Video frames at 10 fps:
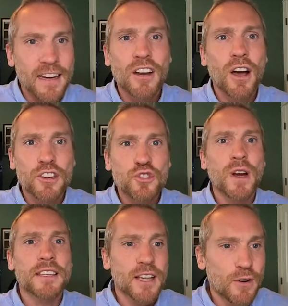not
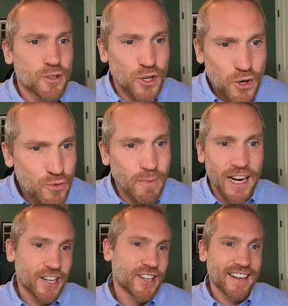stress out too
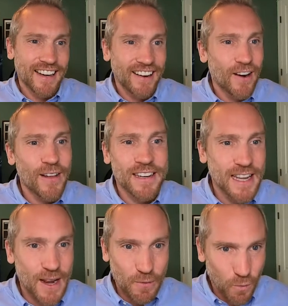much on
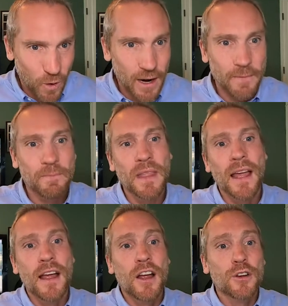day 1.
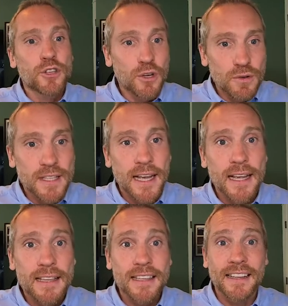
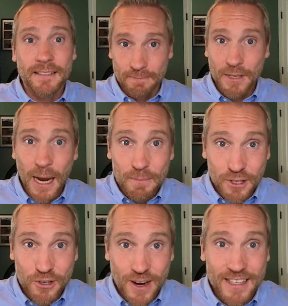Tuesdays, time
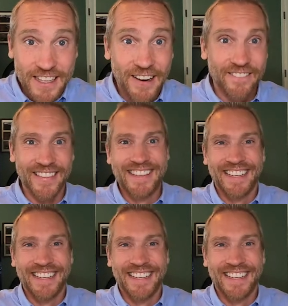to stress out.